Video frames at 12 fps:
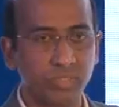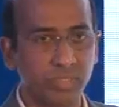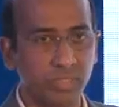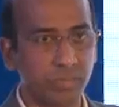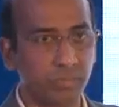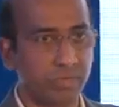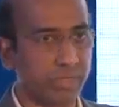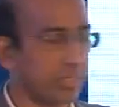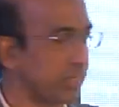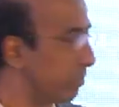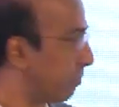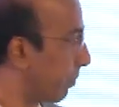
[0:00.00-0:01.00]
a single
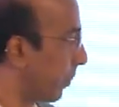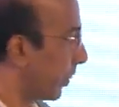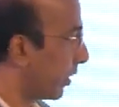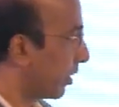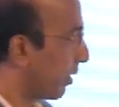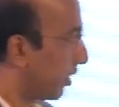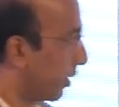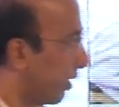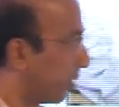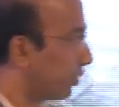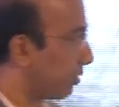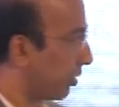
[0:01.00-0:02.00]
print.
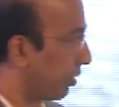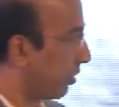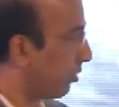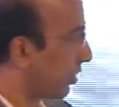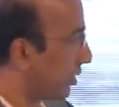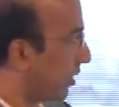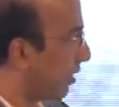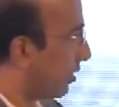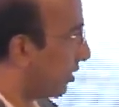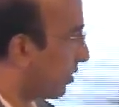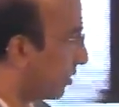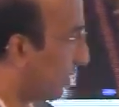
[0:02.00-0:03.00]
And you notice that
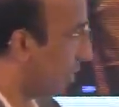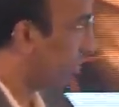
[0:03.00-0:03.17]
this is the